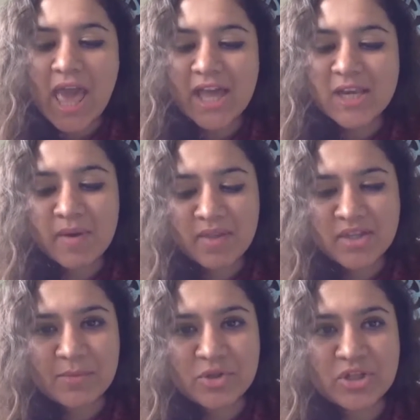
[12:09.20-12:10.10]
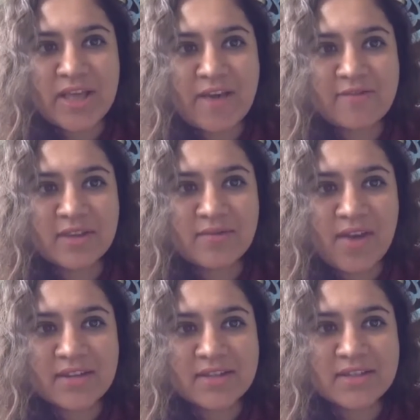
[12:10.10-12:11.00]
And by the time she left the
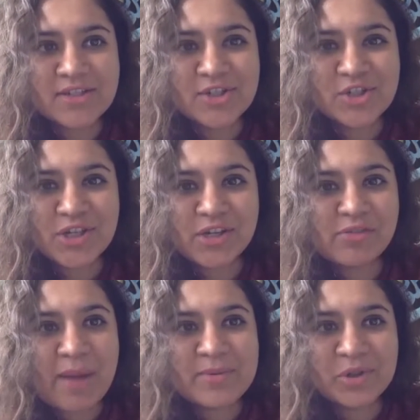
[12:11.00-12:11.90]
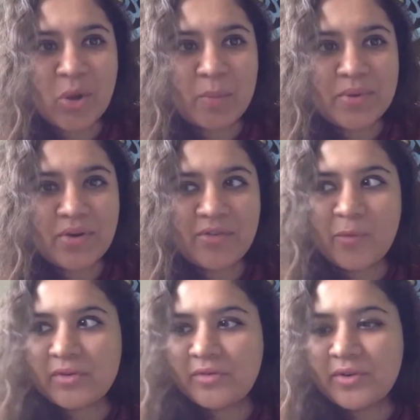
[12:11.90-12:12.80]
event, she grabbed a copy of
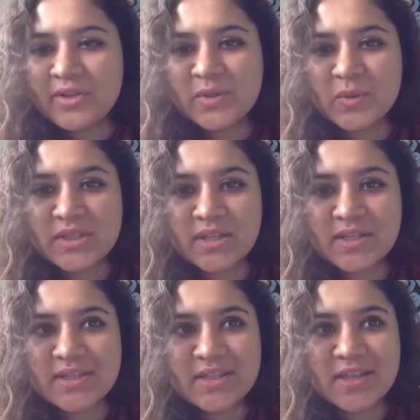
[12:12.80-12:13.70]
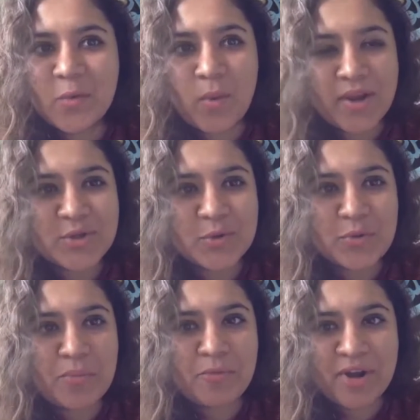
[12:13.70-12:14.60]
one of our resources, went
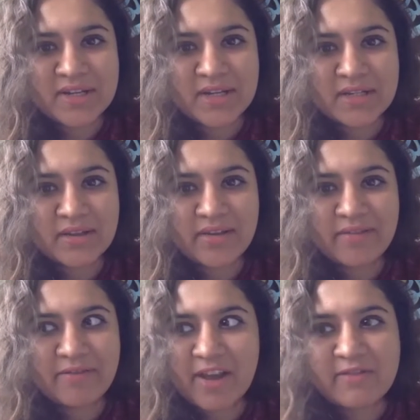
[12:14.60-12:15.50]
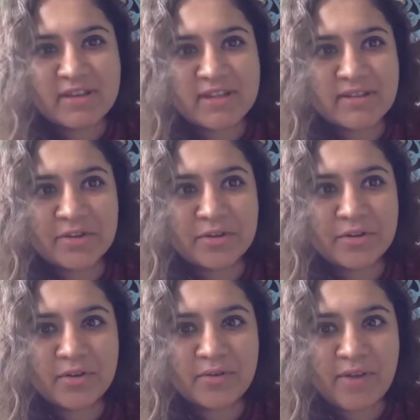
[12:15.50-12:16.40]
home, read it, and 5 days
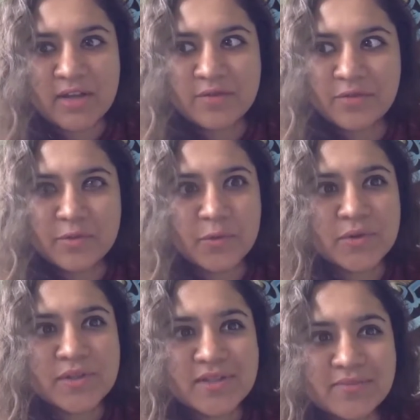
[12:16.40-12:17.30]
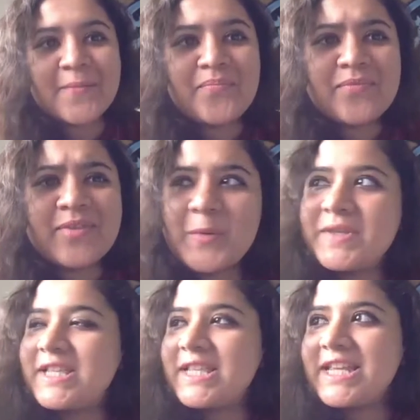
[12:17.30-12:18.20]
later filed for divorce. There
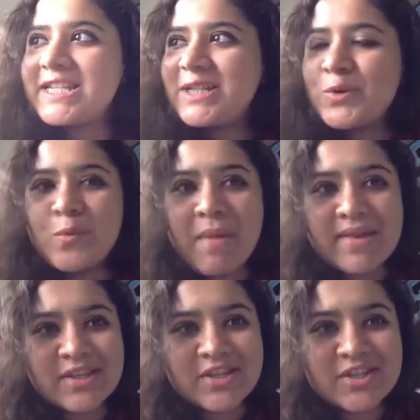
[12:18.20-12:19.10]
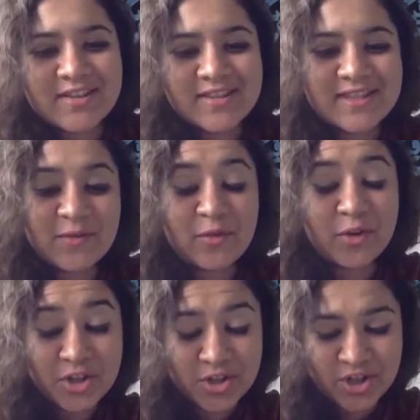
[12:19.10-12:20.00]
was a lady who messaged us
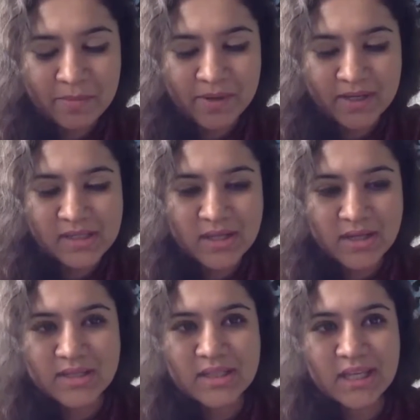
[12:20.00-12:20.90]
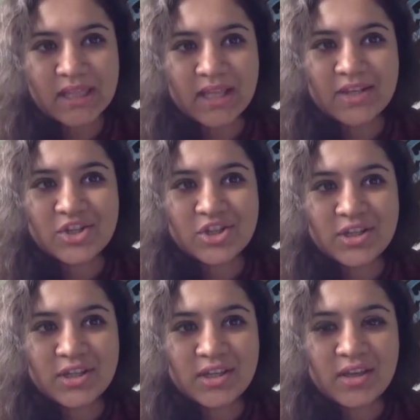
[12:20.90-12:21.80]
for Chayn Pakistan saying that
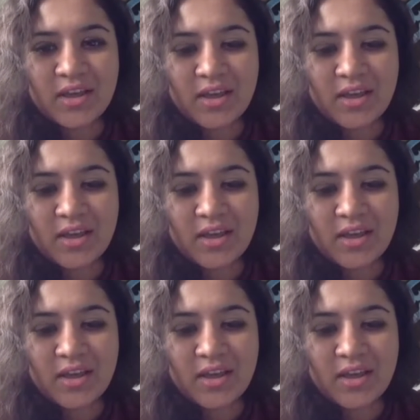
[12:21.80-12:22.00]
she,